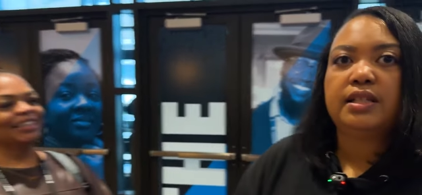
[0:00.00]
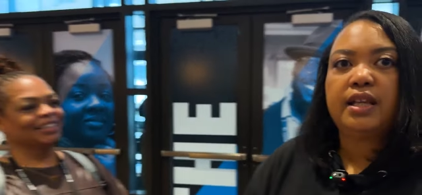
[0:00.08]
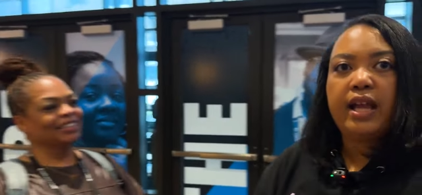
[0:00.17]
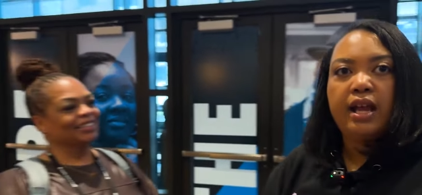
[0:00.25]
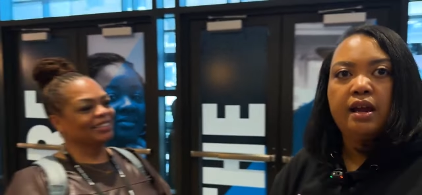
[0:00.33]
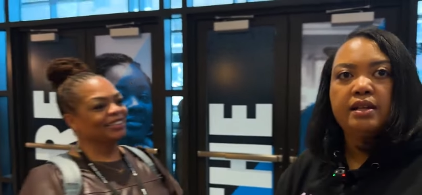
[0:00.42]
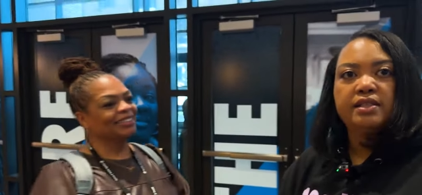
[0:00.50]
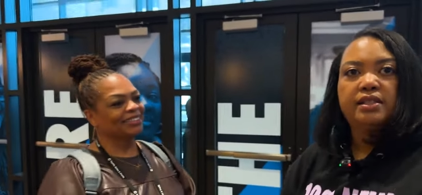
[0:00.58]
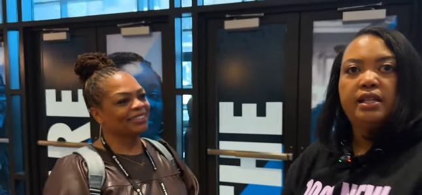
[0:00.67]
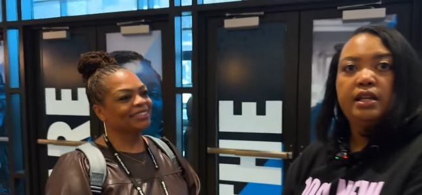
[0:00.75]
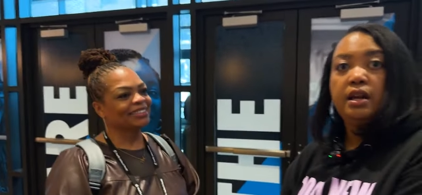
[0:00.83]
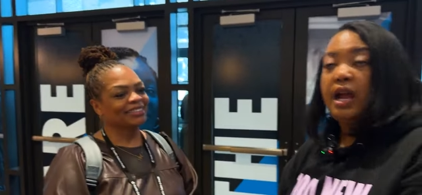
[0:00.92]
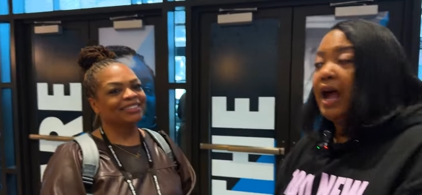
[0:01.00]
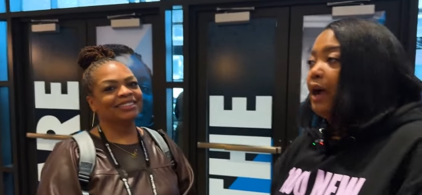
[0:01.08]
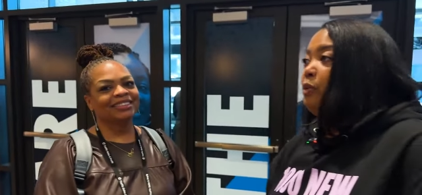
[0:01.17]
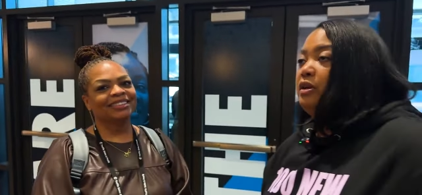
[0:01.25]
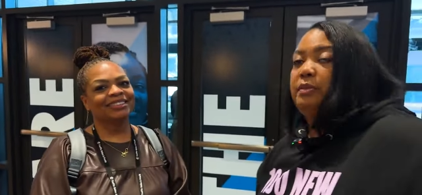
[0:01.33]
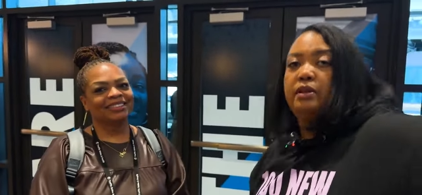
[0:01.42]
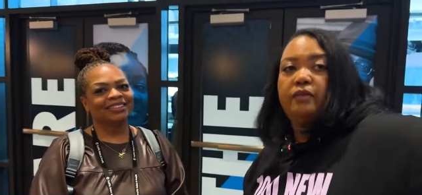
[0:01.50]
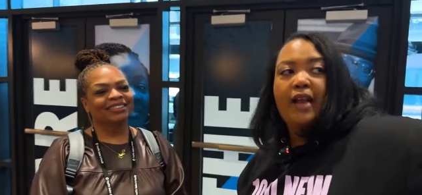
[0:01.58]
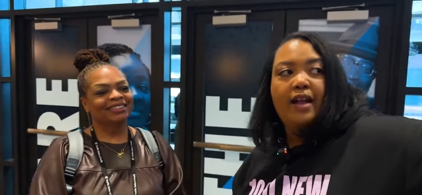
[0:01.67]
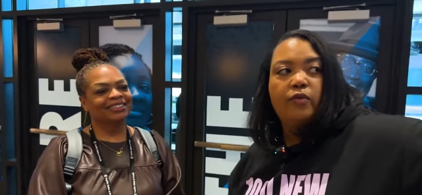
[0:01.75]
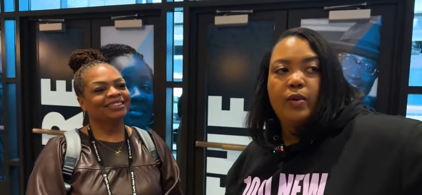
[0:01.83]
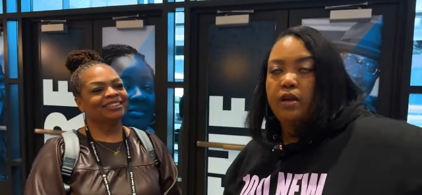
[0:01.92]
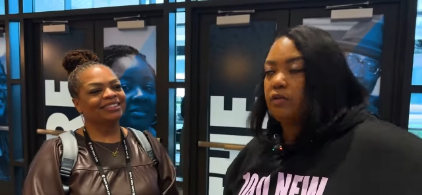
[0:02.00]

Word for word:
Speaker 1: and care and sit here? I would have been halfway